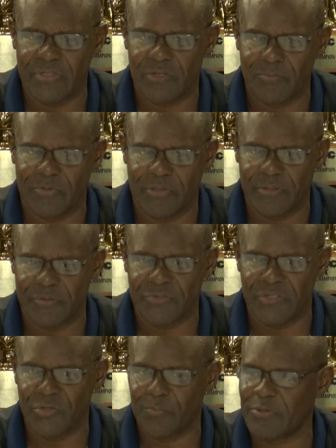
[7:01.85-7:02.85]
young players
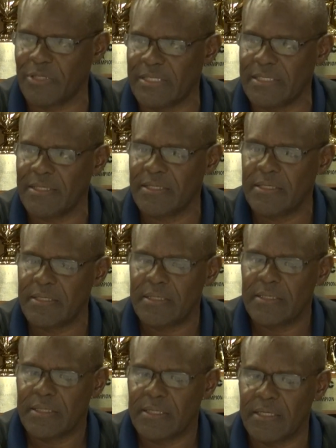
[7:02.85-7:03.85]
and you play
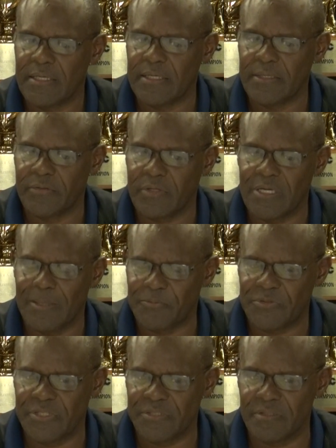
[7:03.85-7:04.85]
the
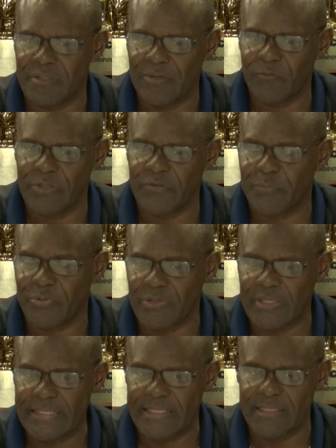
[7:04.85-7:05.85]
competition that we've
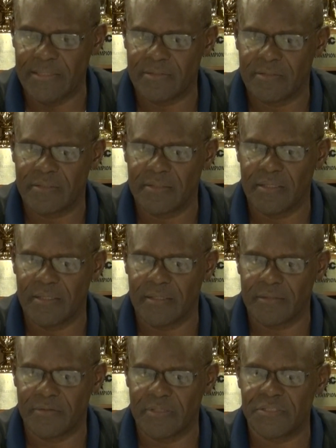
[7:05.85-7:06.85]
played
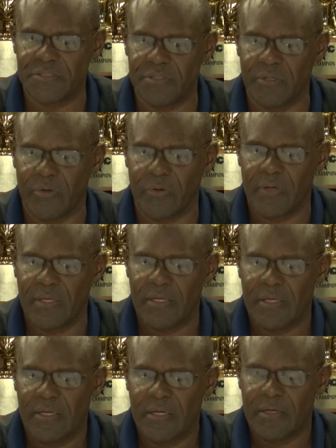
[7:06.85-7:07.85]
this year,
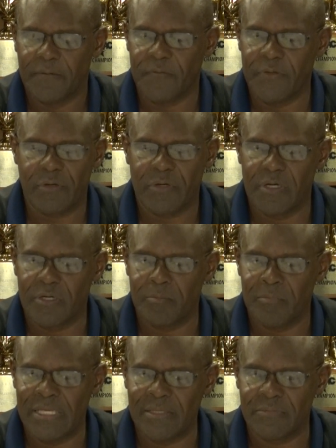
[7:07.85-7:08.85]
they're going to
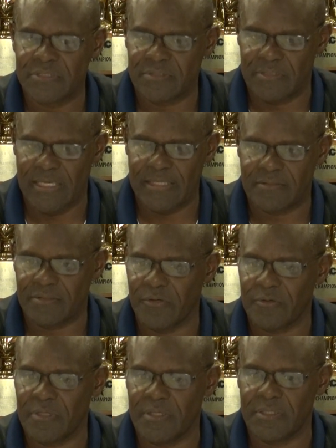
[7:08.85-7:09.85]
make mistakes.
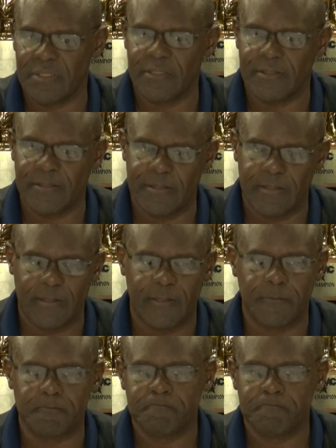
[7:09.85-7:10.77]
They're going to